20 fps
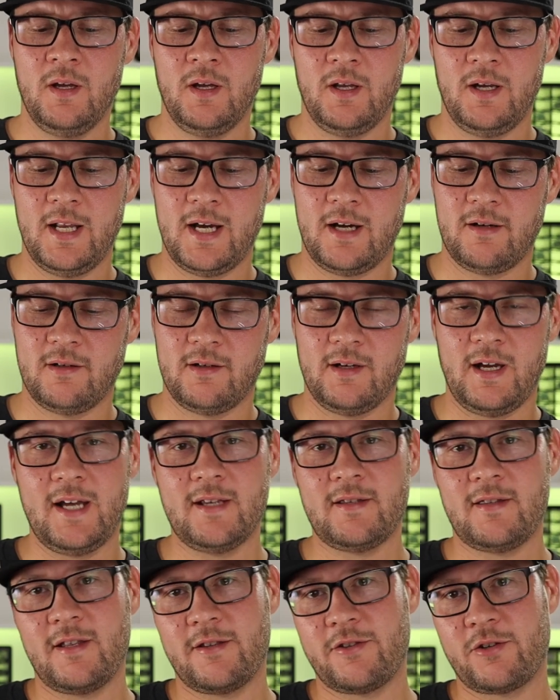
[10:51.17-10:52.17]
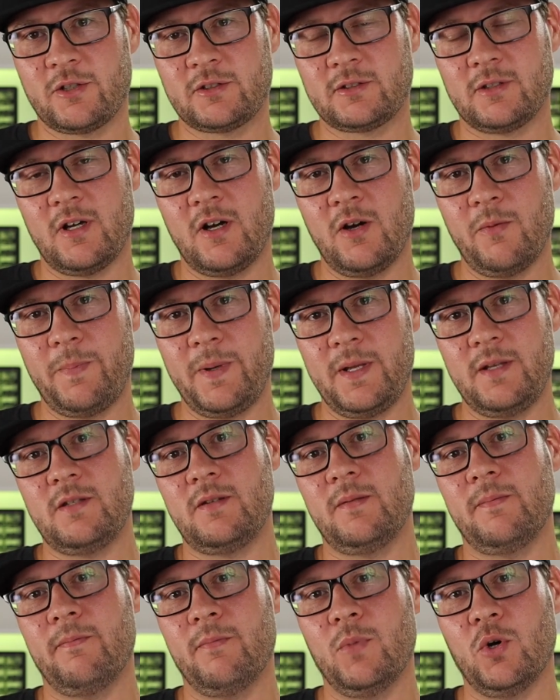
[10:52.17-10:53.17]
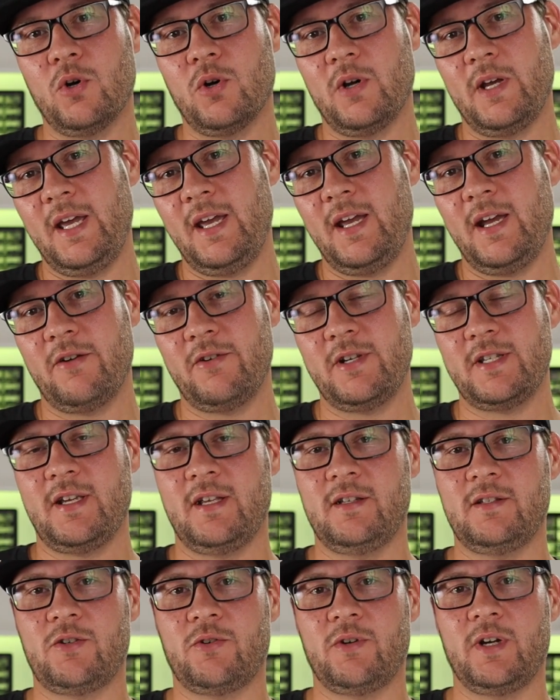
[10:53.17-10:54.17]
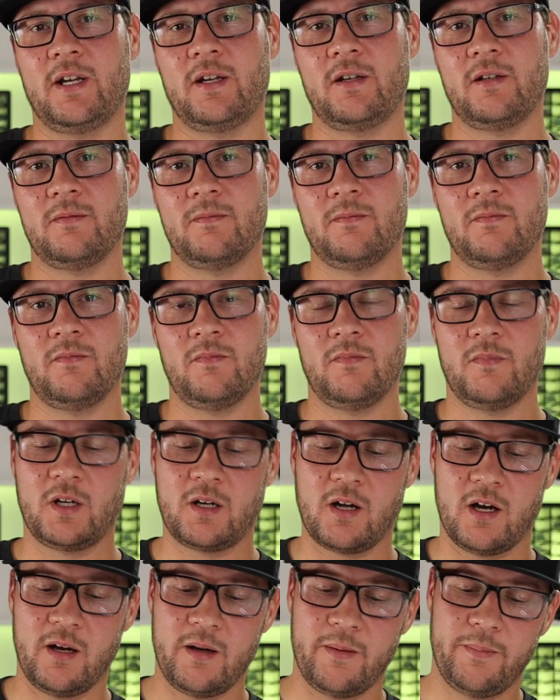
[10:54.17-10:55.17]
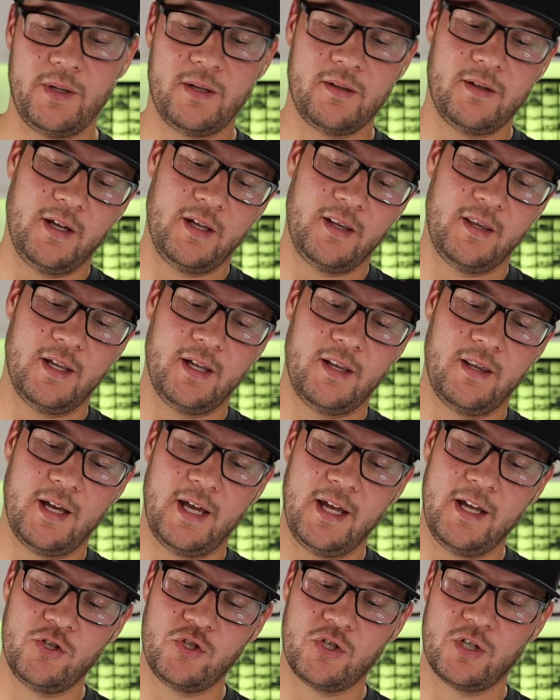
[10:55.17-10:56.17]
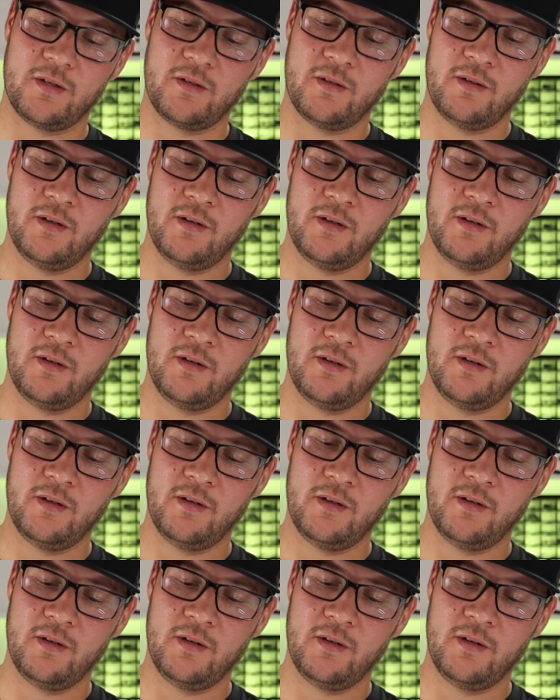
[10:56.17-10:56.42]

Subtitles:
Now, as the throttle opens, more air is entering the carb and then the engine.